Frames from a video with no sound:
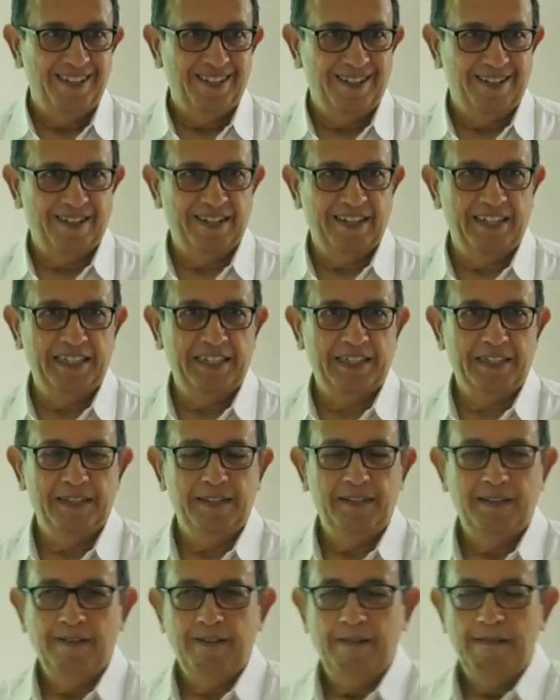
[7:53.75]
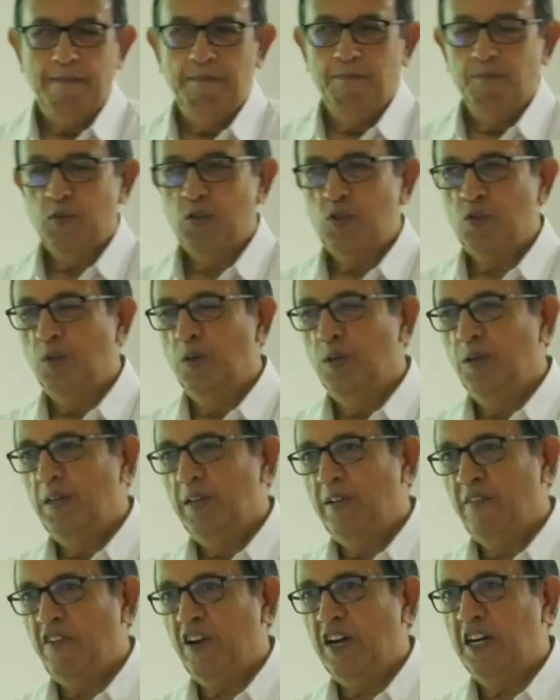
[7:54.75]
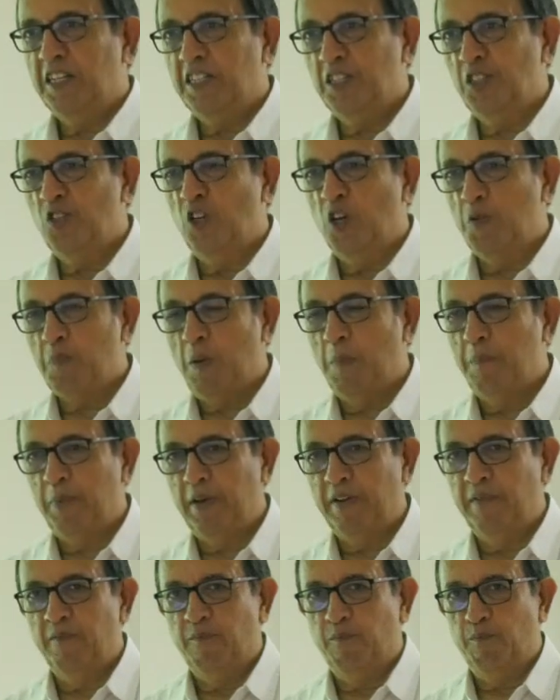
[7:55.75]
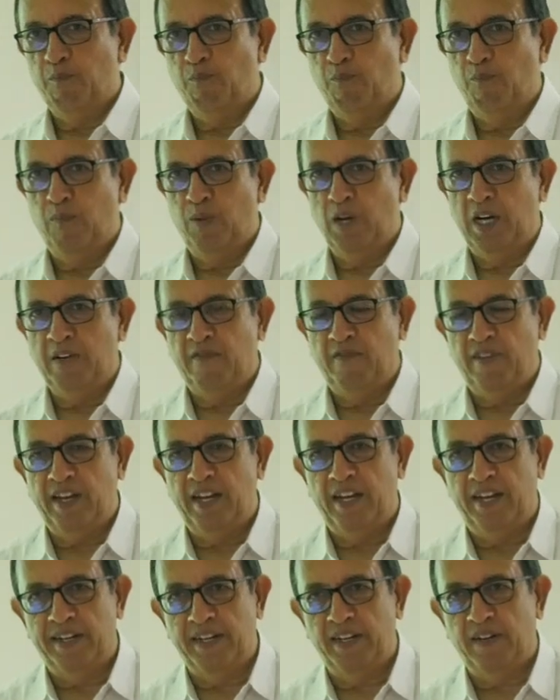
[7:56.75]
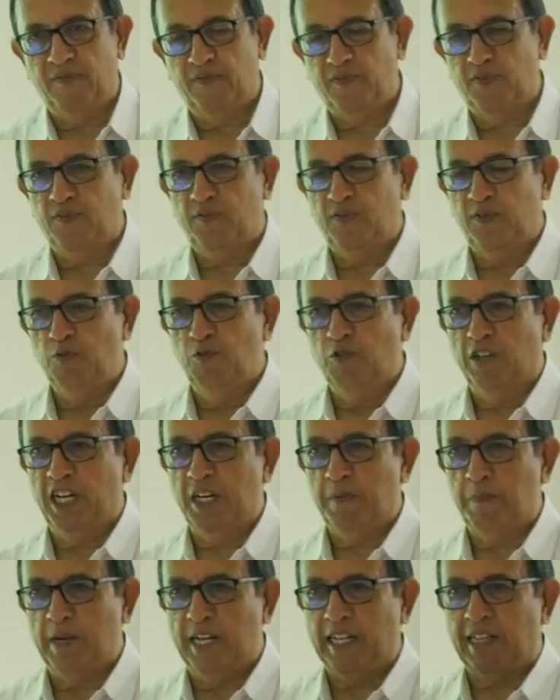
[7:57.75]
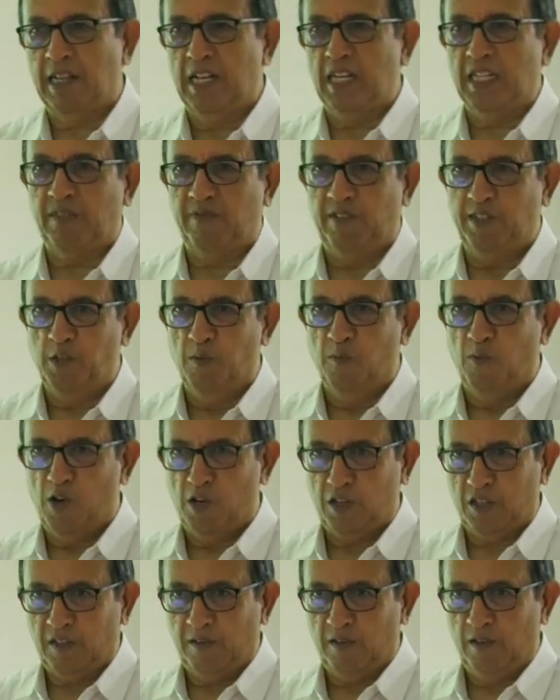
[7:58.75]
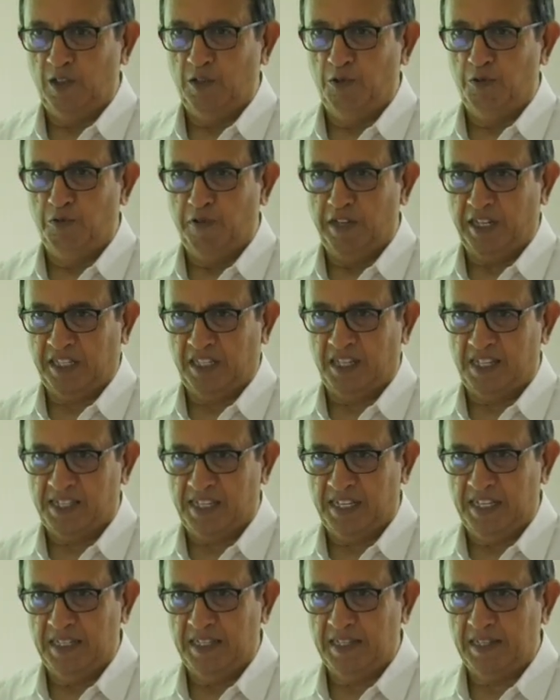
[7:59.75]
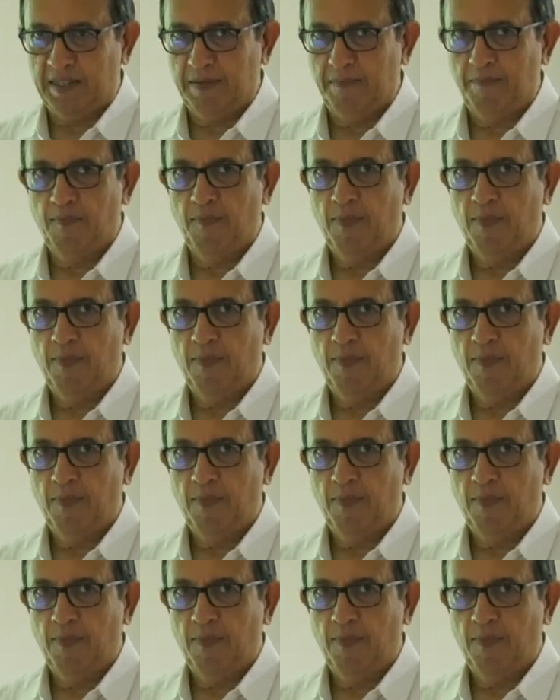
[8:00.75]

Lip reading: All right. So if heart is not pumping blood well enough, you get breathless when you walk or you do exercise.